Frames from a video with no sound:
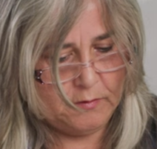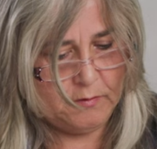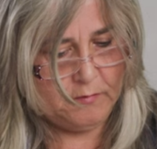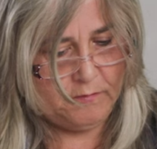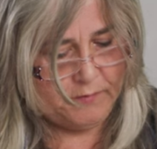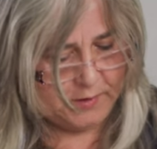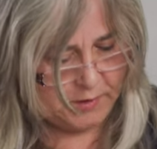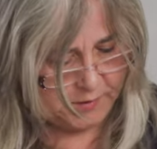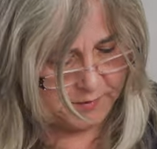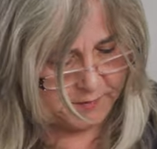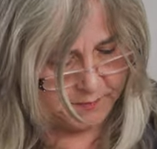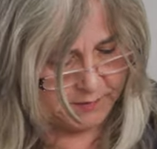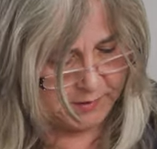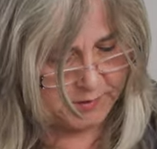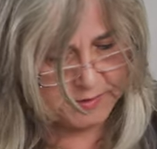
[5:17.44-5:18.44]
of this,
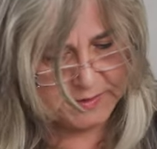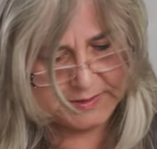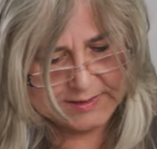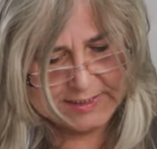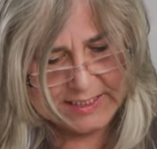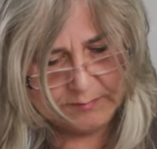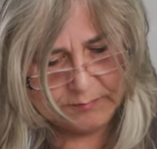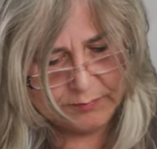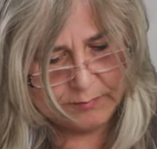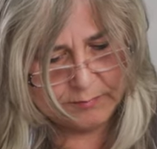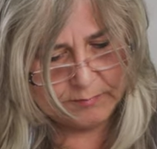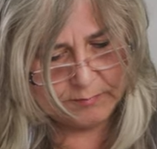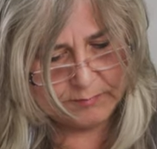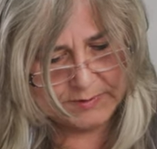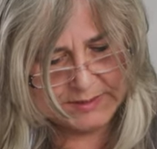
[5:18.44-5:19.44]
this deep
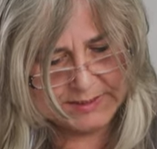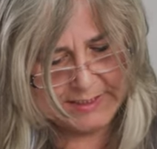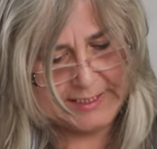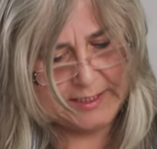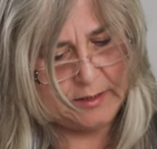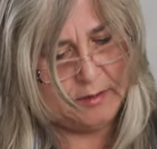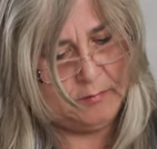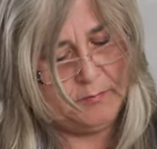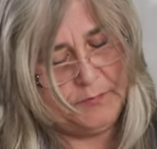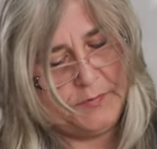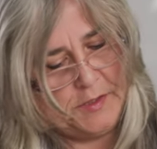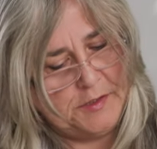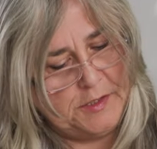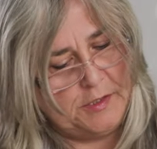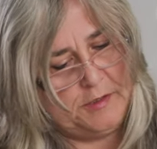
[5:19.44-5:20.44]
teal.
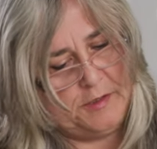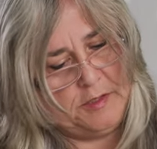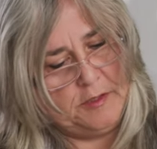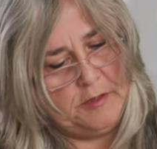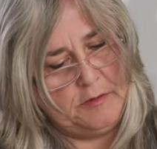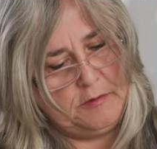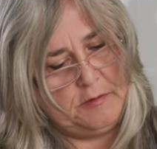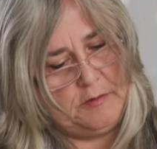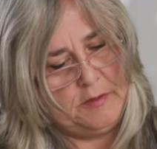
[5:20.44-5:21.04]
This is uh,